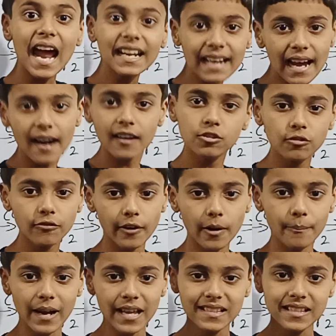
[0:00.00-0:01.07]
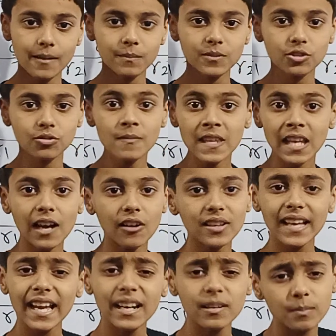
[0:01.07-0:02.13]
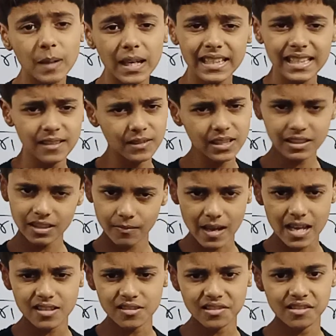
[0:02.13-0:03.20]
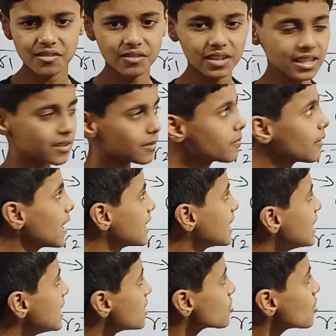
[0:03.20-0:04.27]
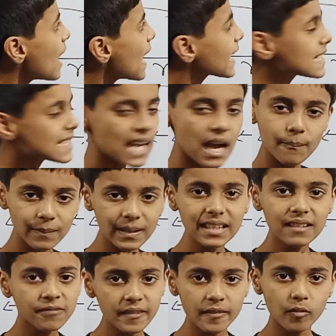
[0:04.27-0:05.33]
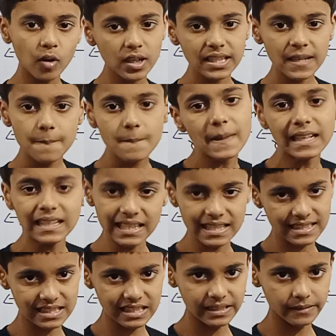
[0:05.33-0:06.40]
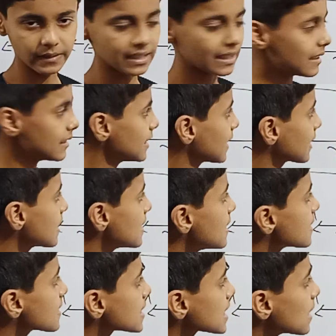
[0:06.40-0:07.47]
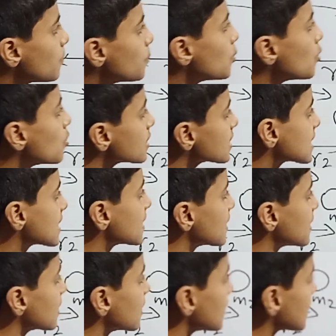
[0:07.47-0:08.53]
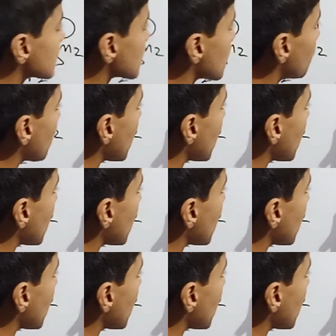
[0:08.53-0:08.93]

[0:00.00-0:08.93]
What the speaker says: and R2 from mass M2. Okay, and by giving the values you can define. So example if we want, then easily we can take. Suppose here is a